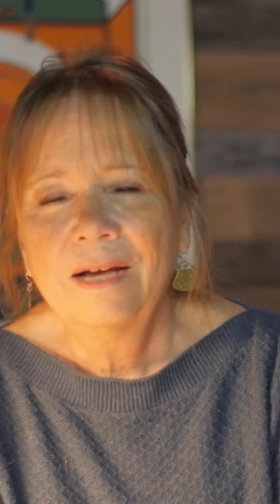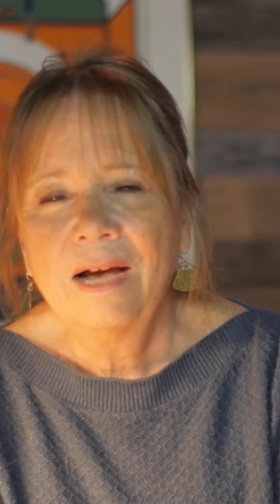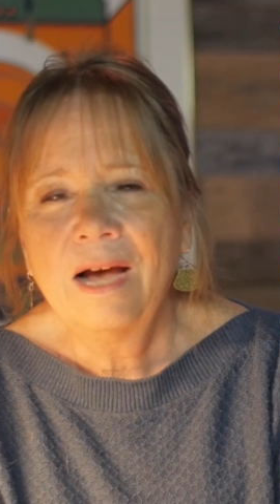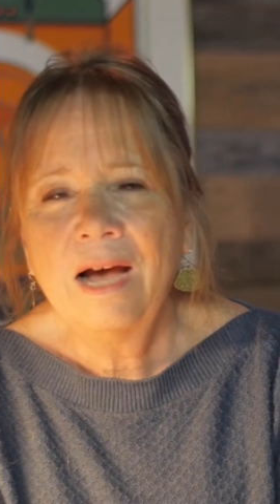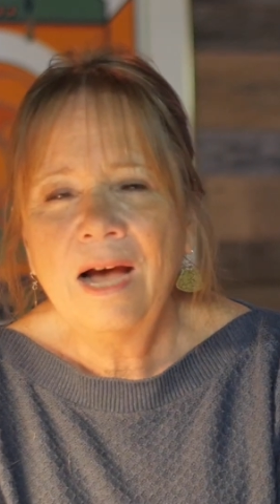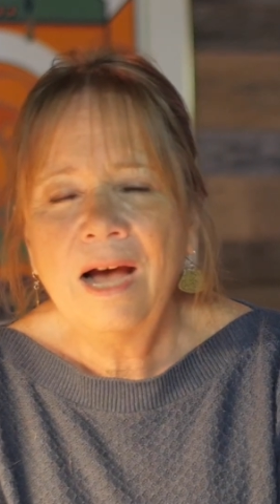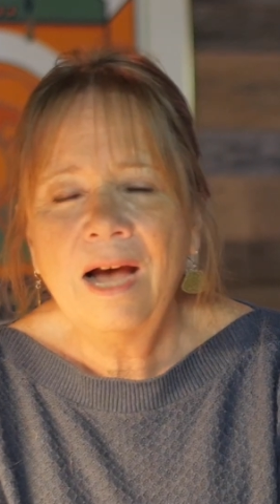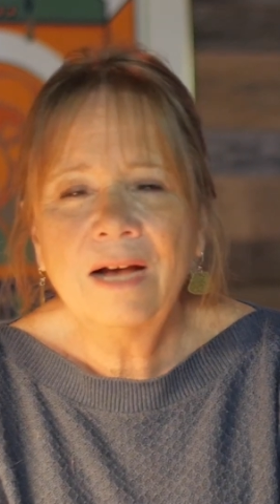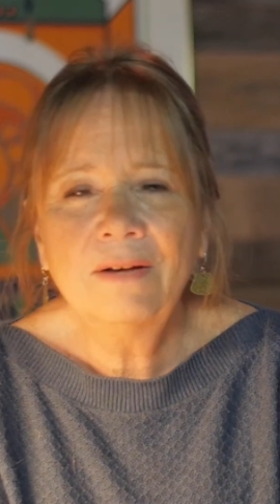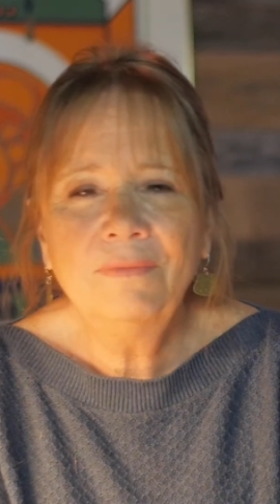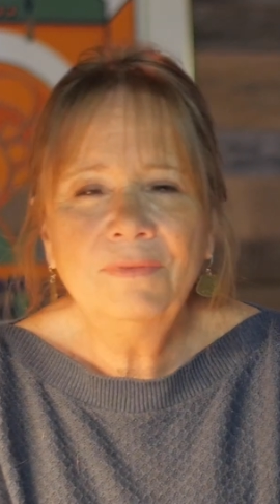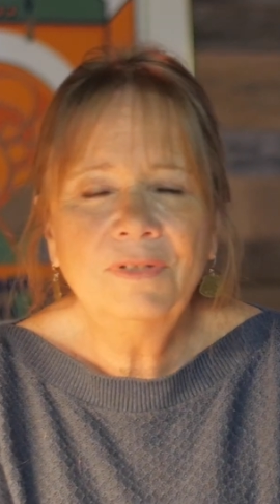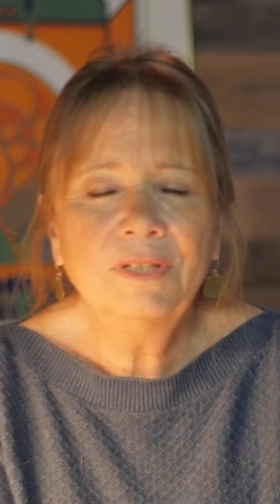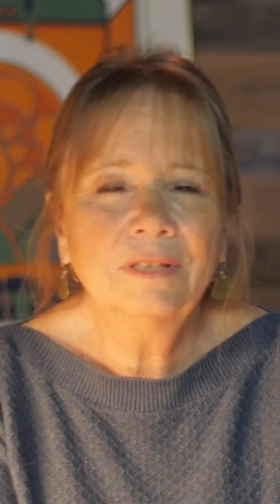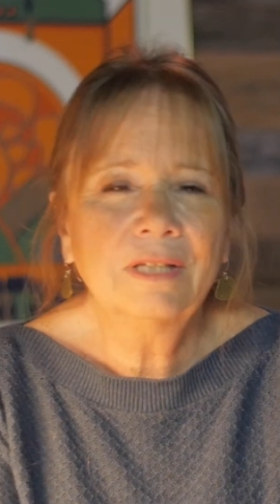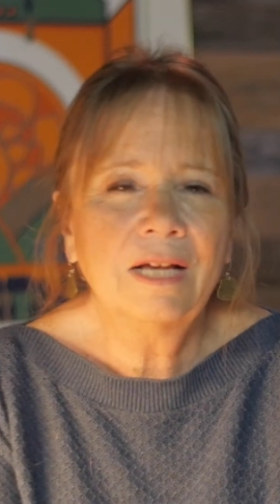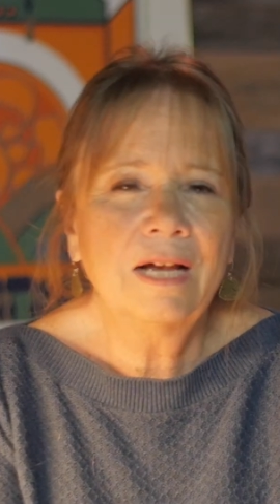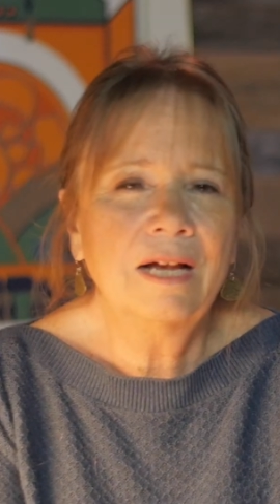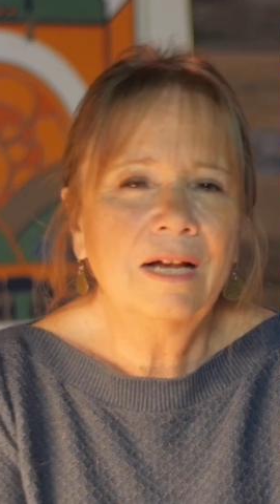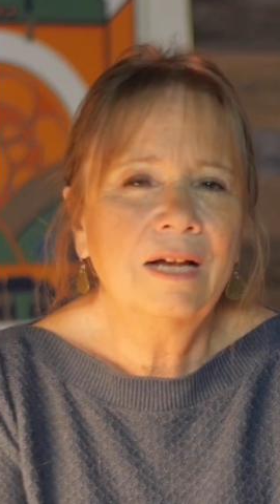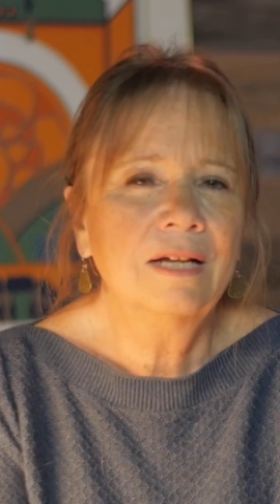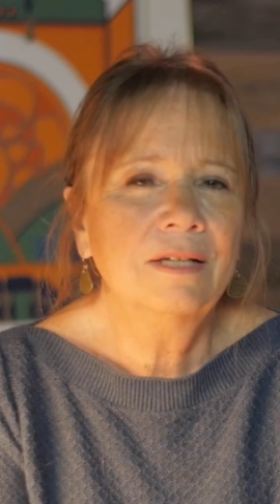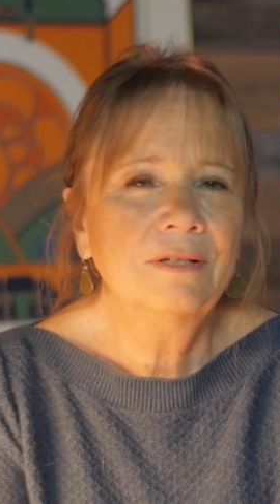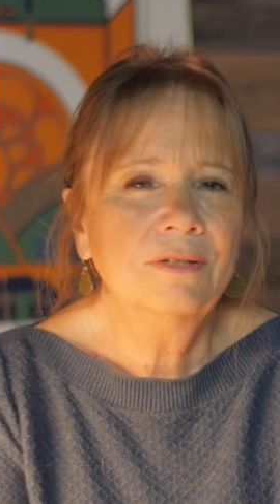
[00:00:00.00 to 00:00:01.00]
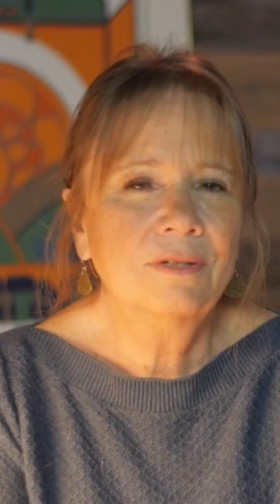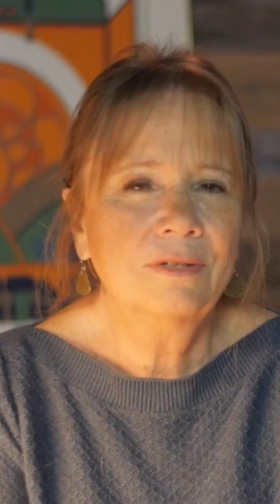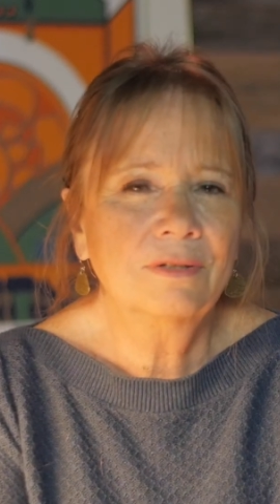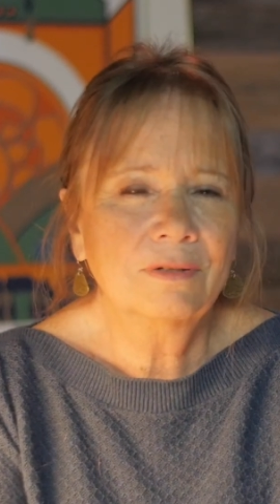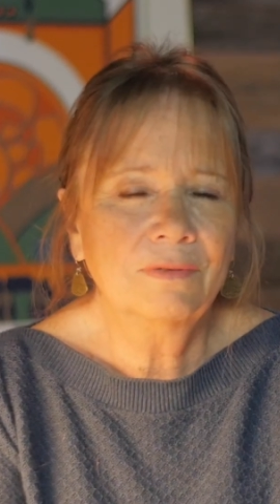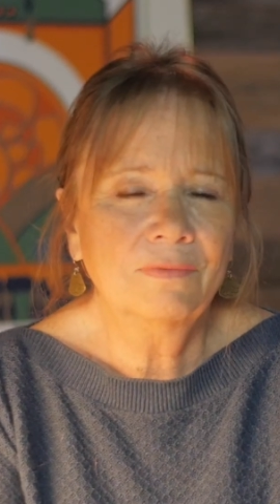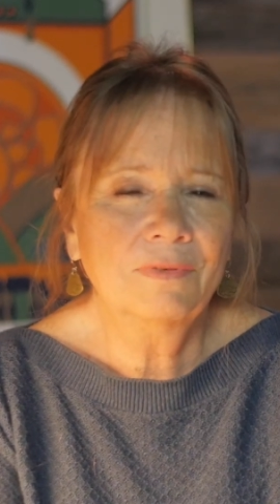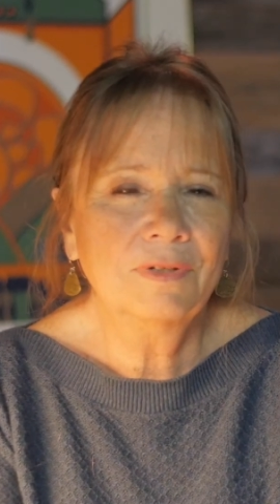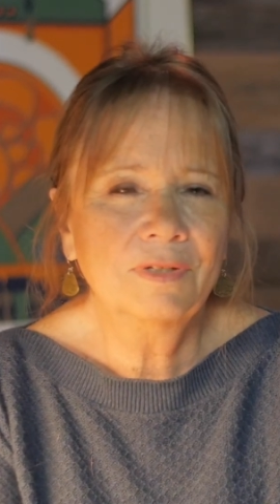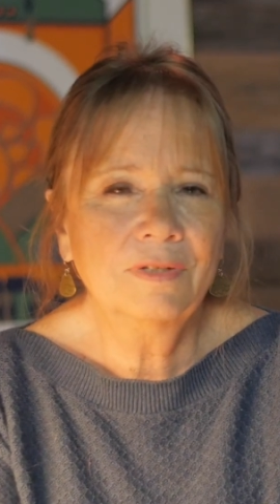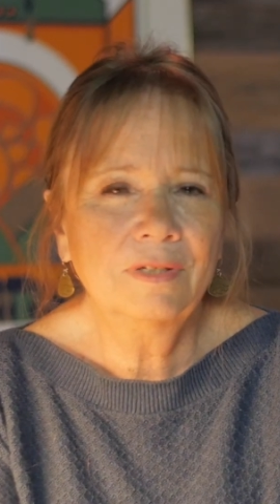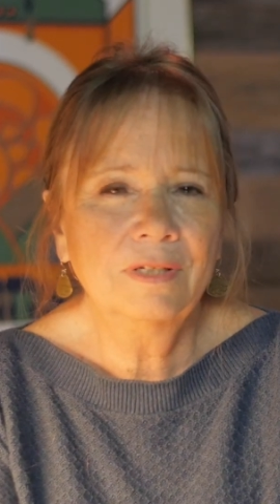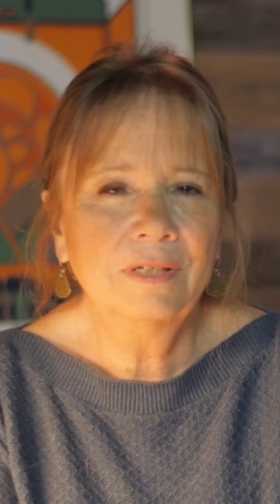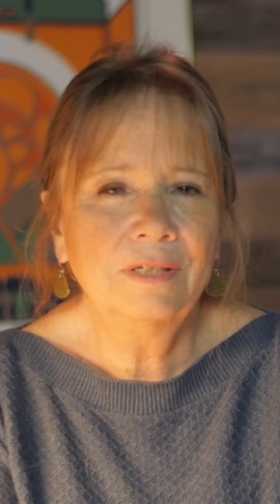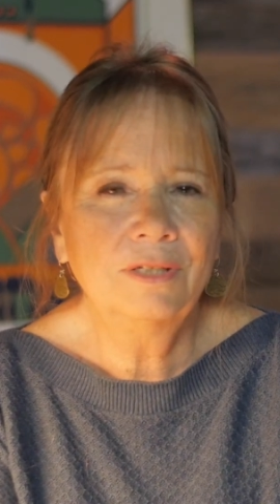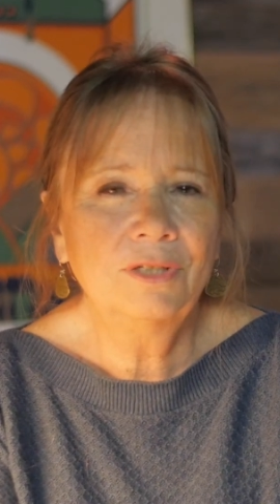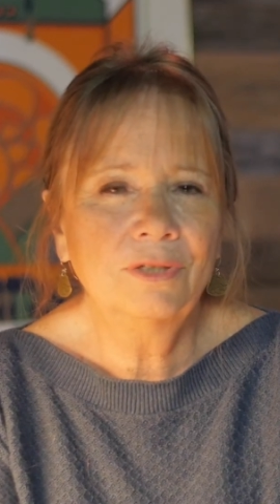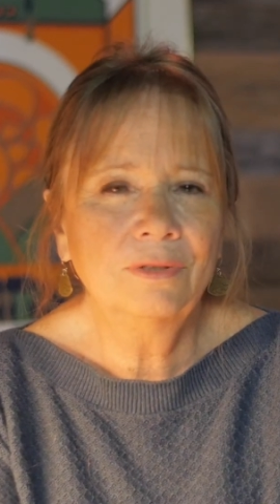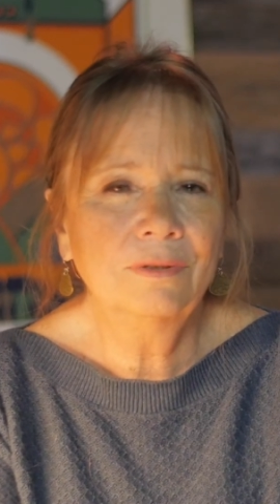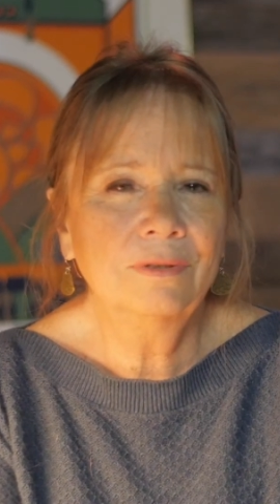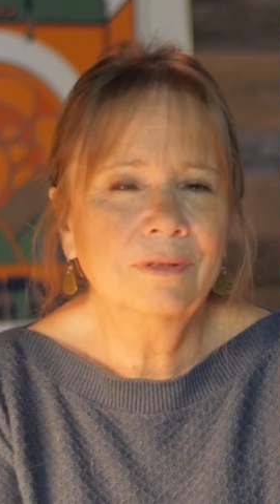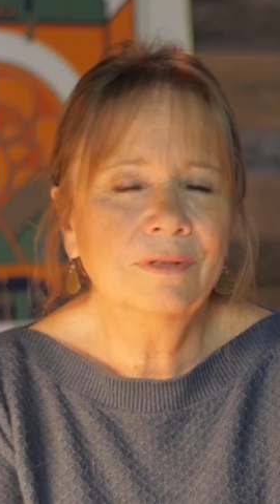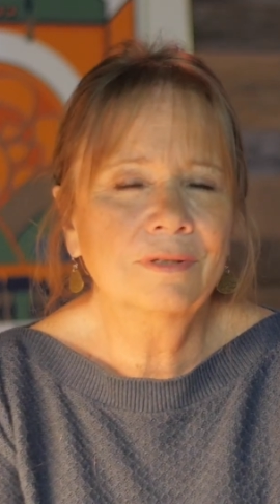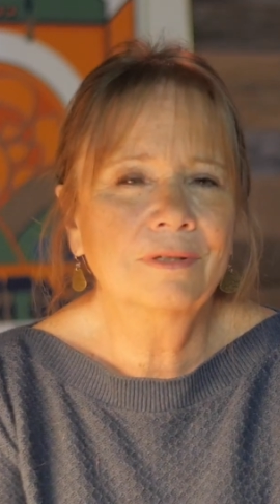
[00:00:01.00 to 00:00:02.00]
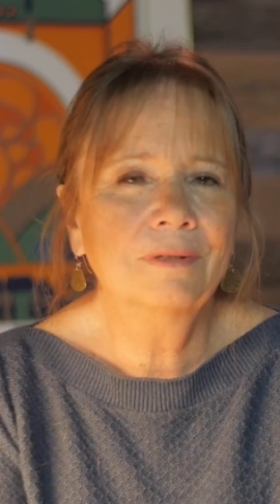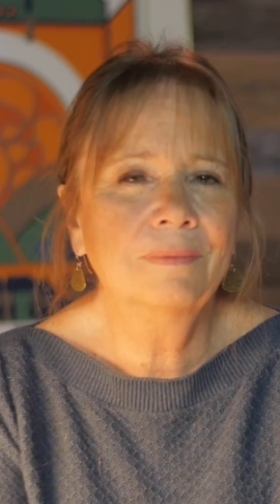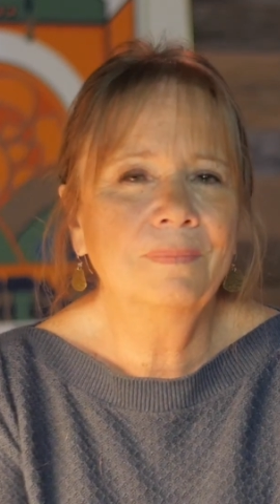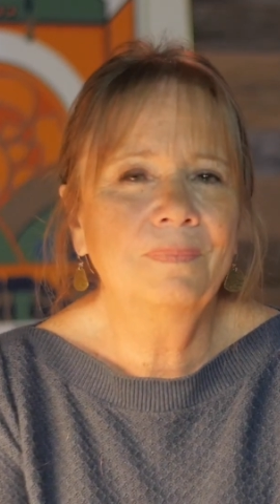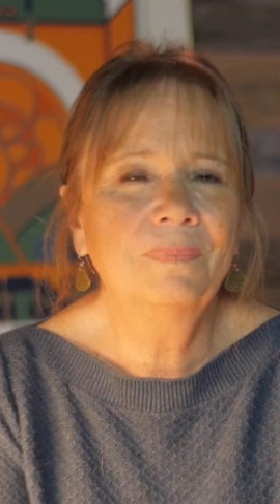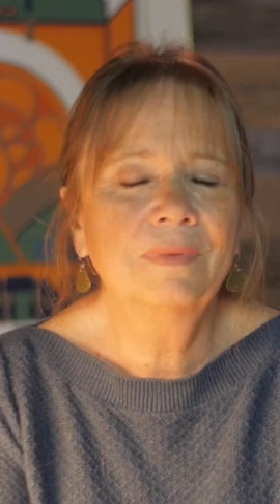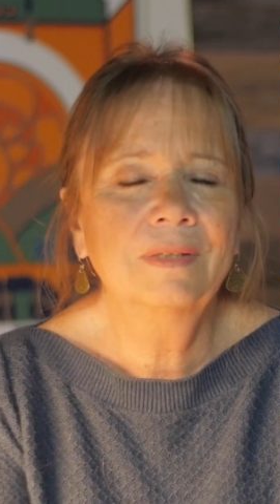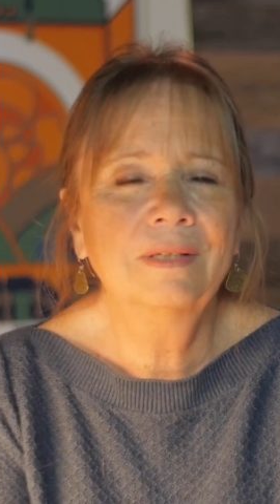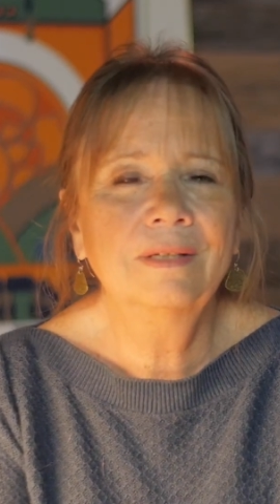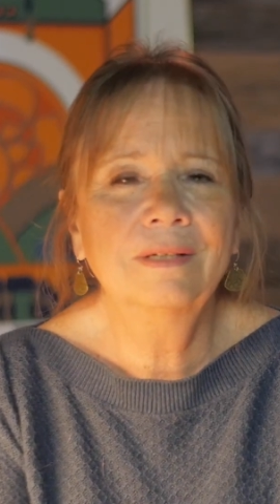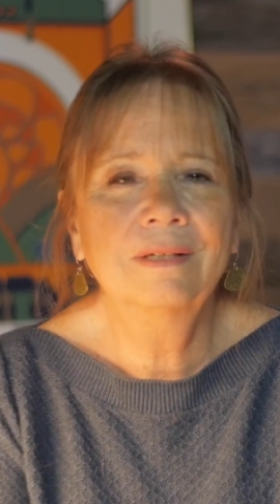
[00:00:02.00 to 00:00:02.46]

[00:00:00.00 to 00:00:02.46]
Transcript: A Havdalah service in Judaism